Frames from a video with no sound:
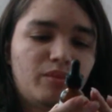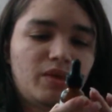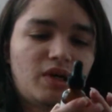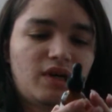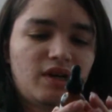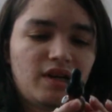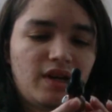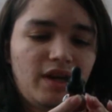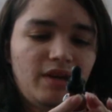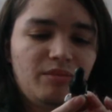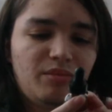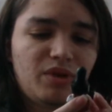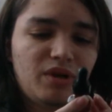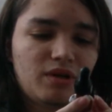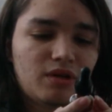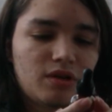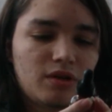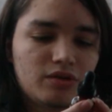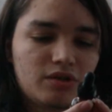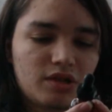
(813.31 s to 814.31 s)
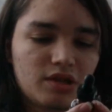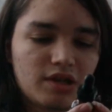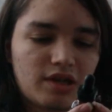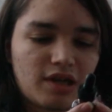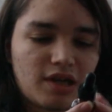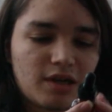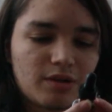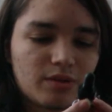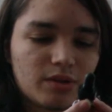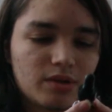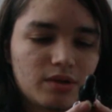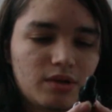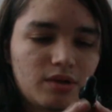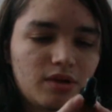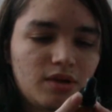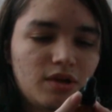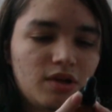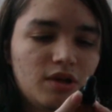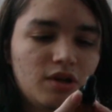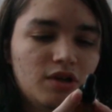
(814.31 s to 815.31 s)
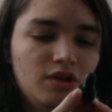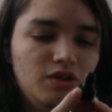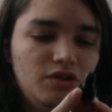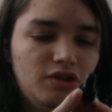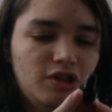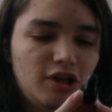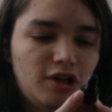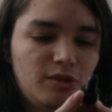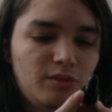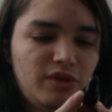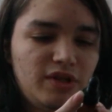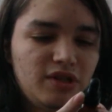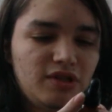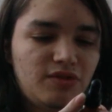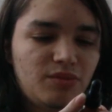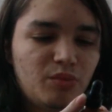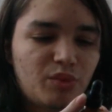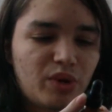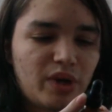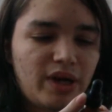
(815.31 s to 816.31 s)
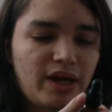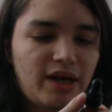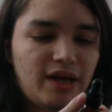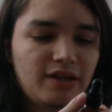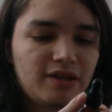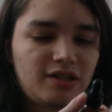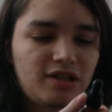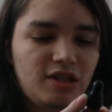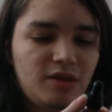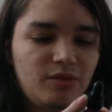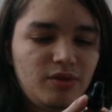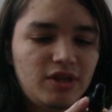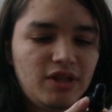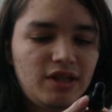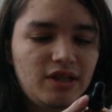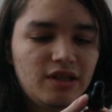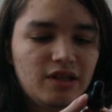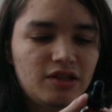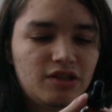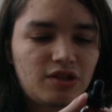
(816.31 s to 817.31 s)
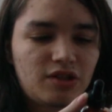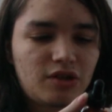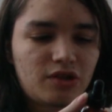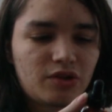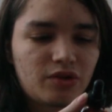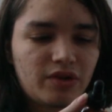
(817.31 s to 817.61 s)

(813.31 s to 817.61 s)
I hate being close to the camera. Gentleman's Brand CBD is